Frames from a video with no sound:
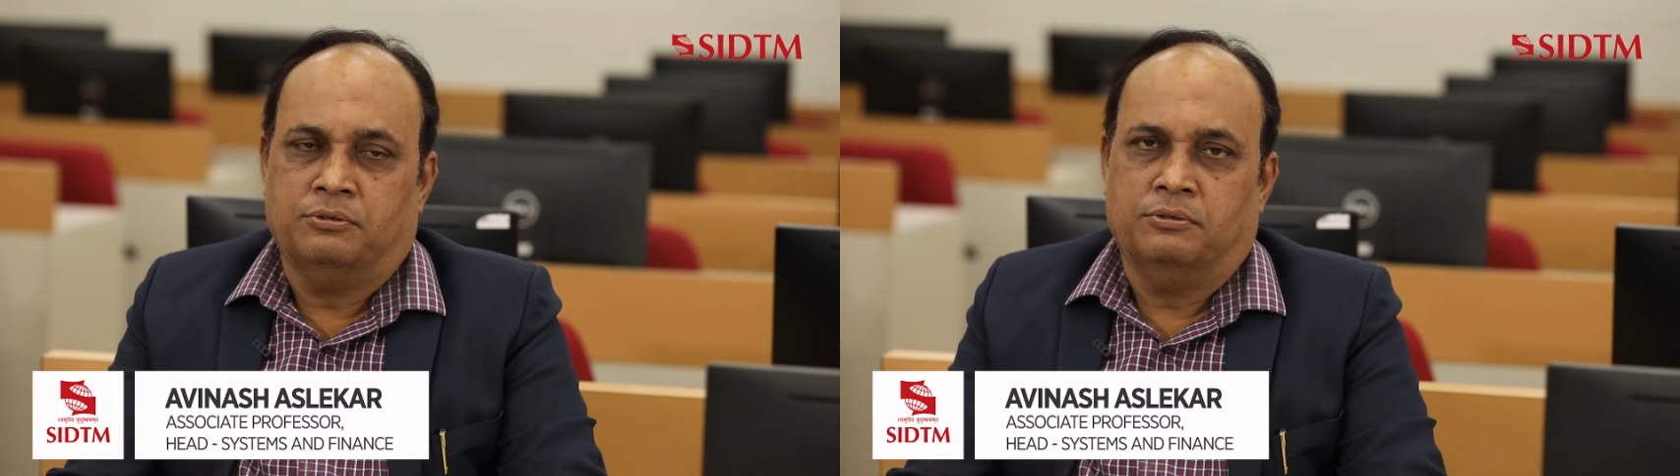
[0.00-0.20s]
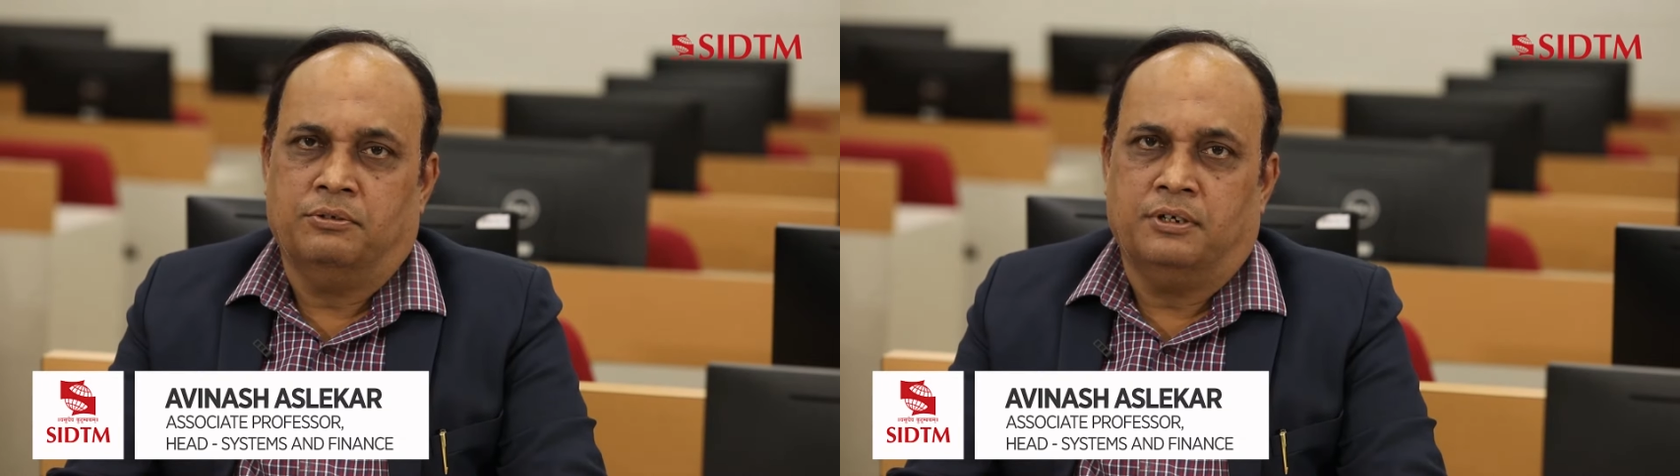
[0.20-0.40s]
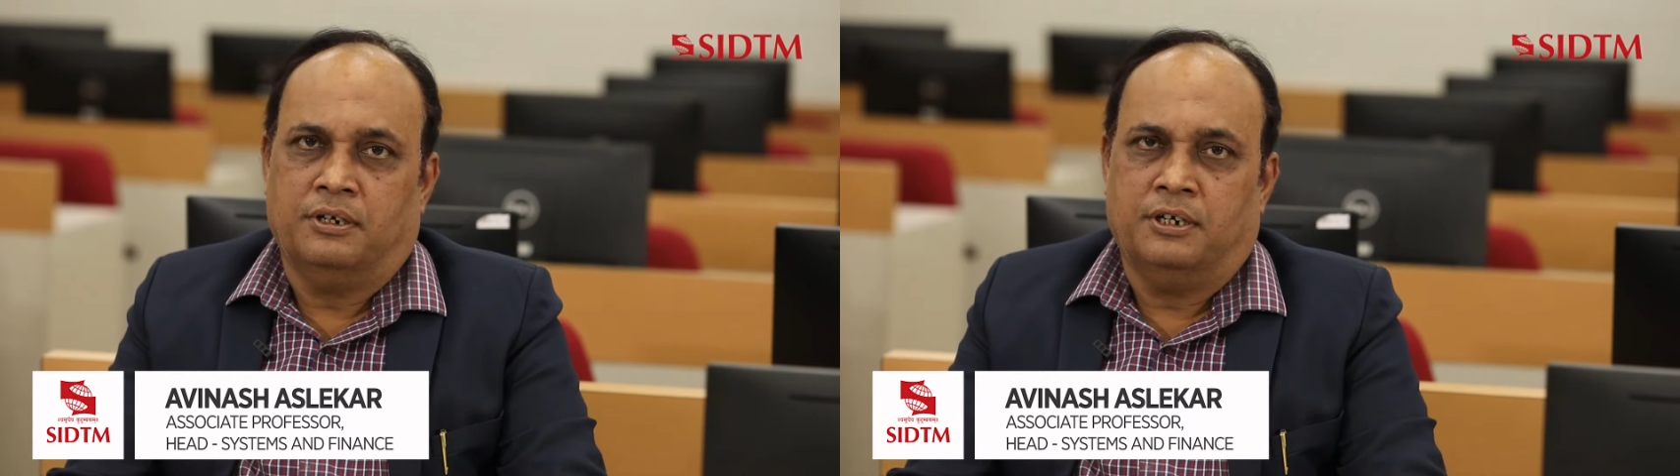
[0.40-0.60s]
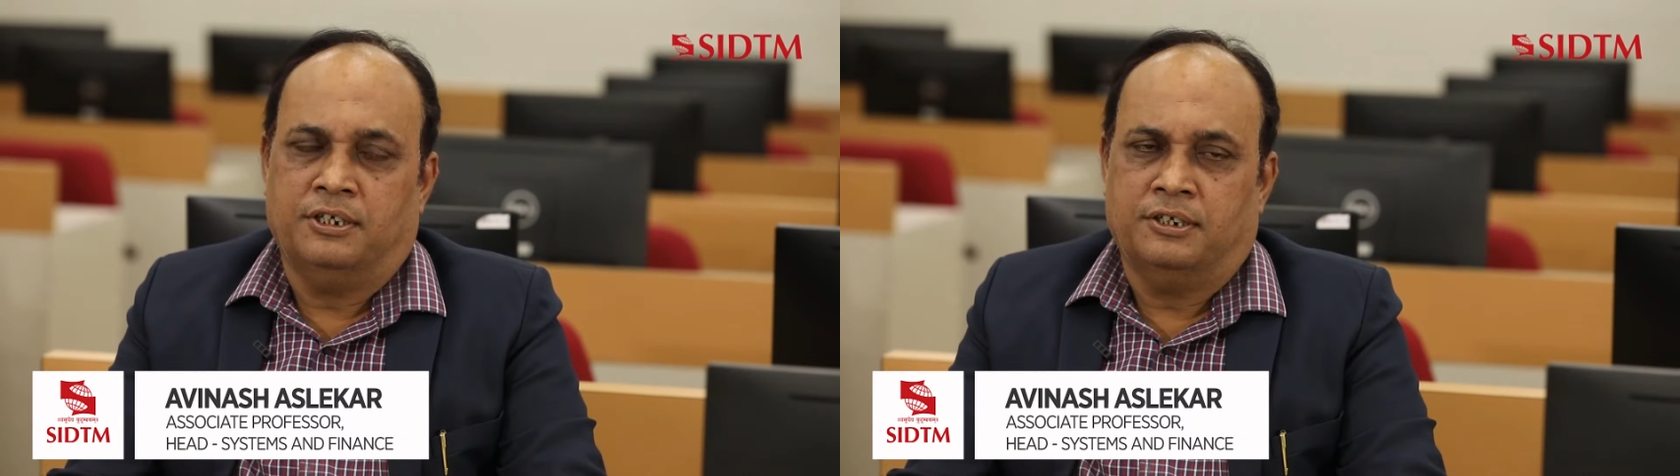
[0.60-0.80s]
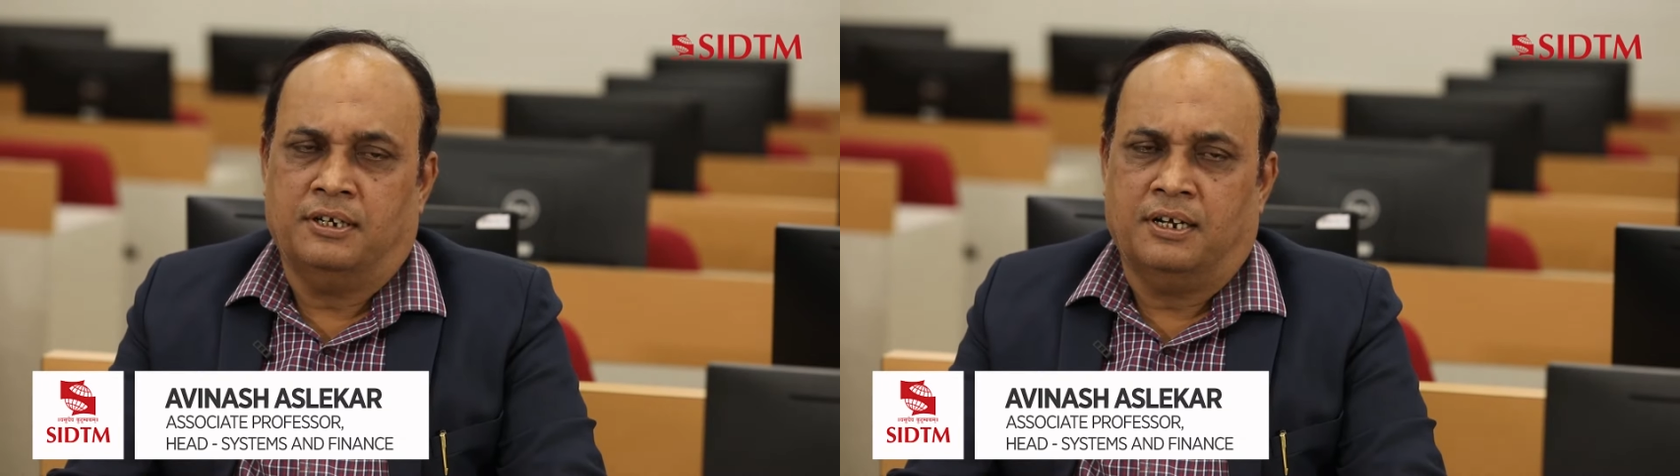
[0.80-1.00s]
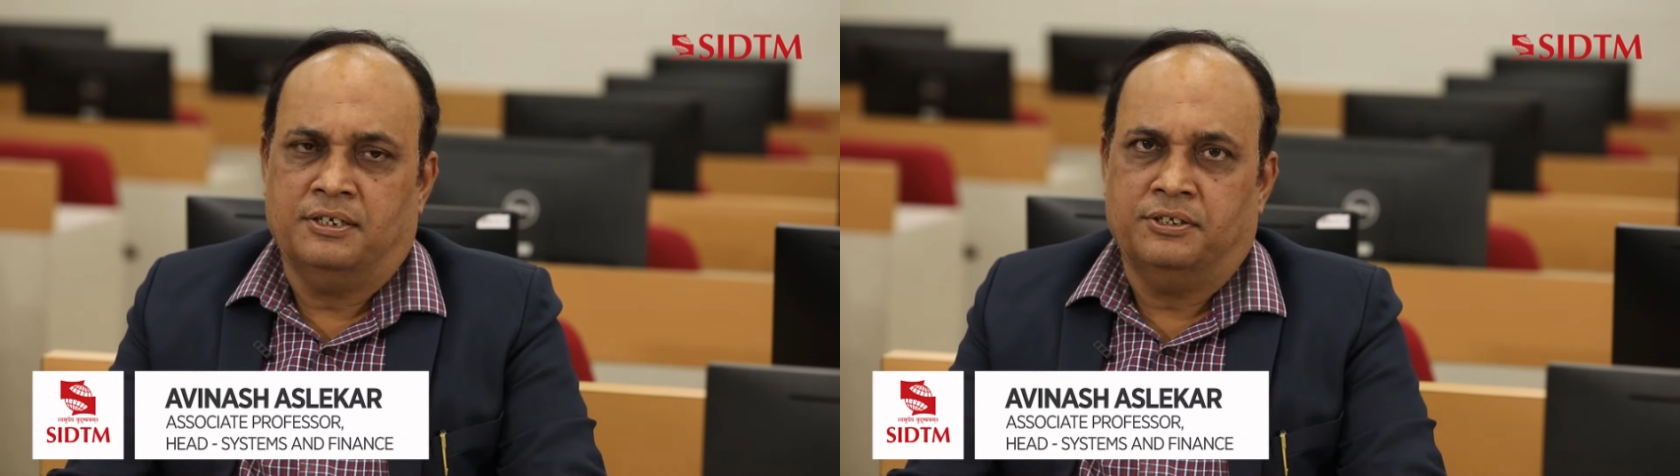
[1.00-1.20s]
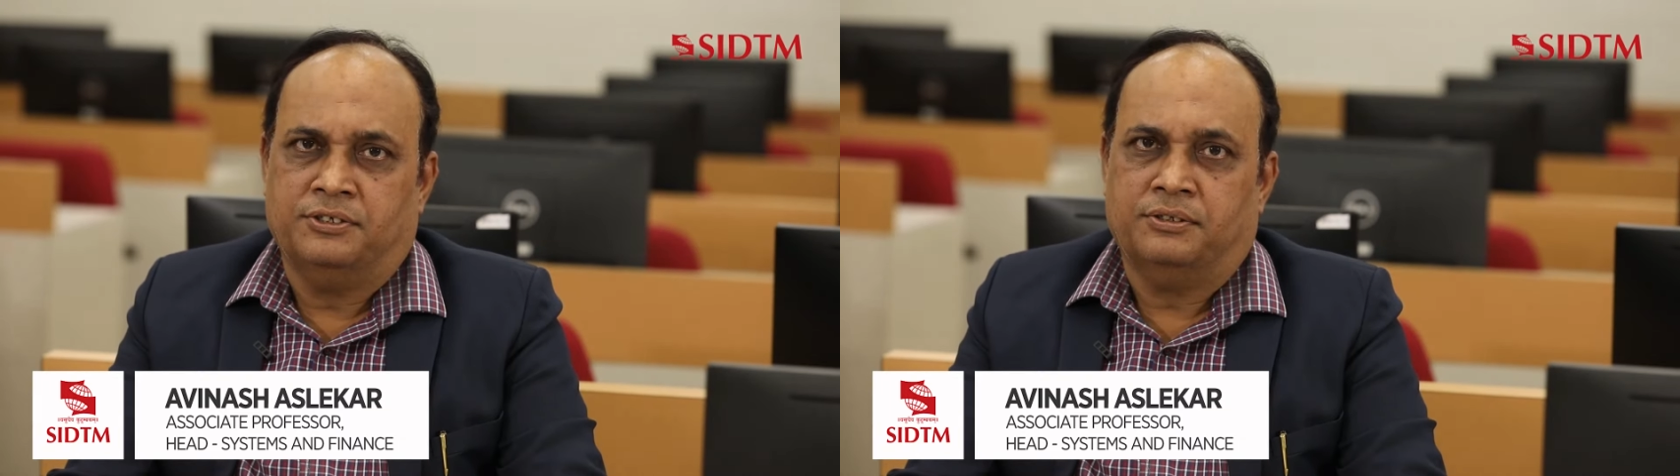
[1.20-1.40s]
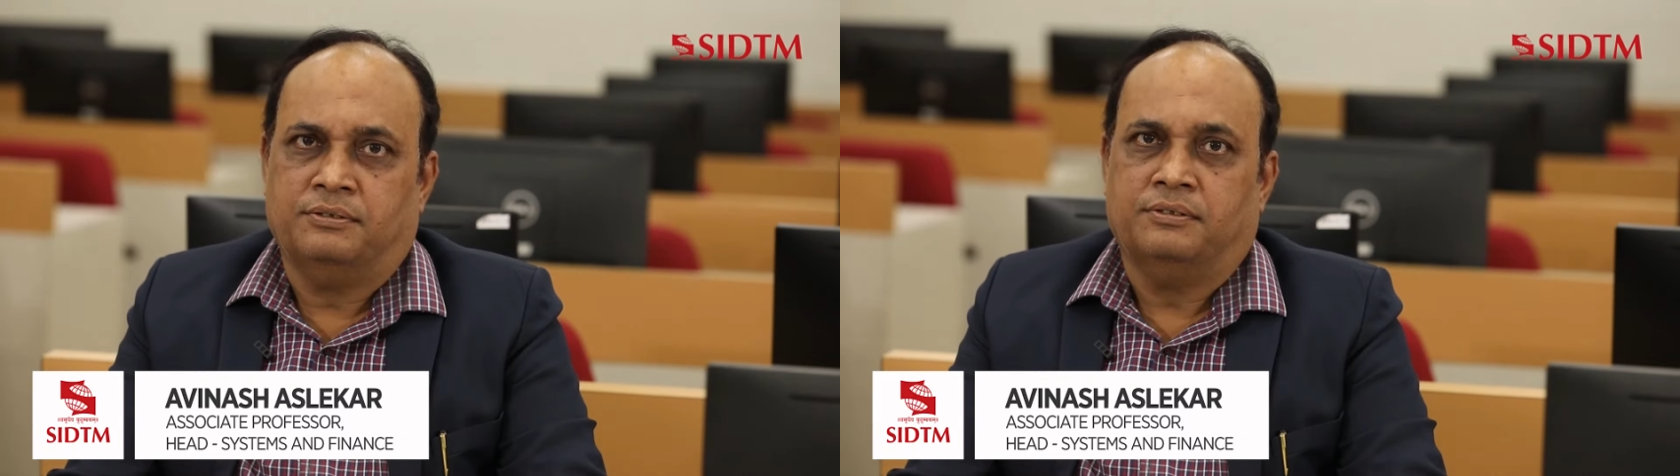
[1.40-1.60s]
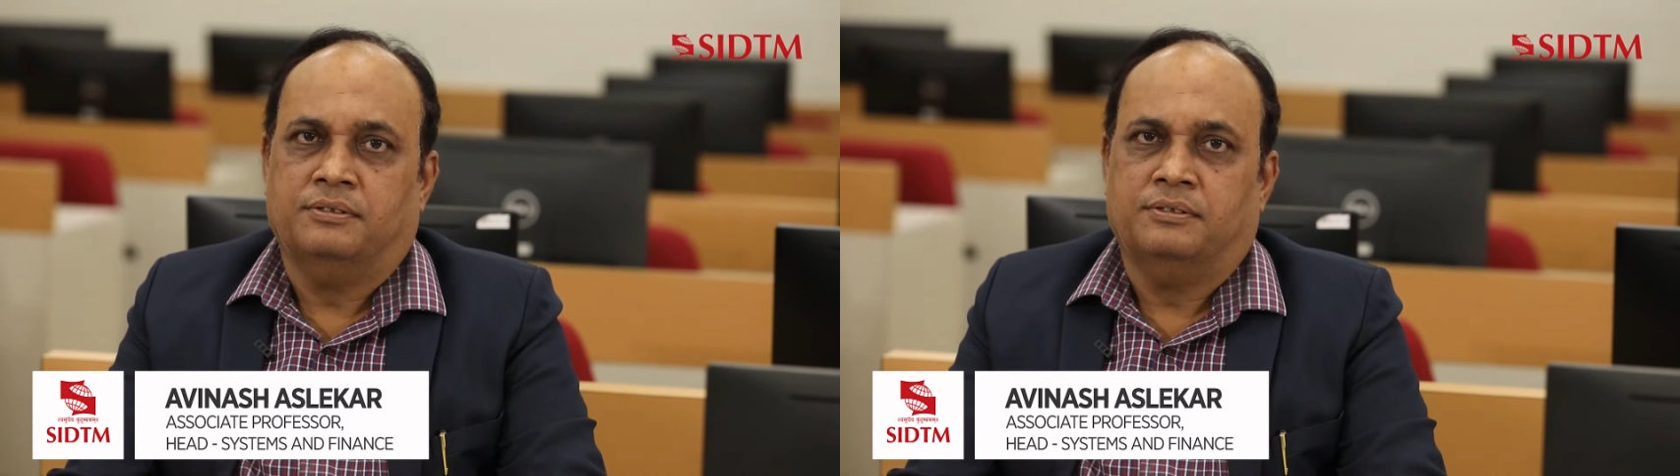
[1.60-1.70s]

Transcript: to digitalization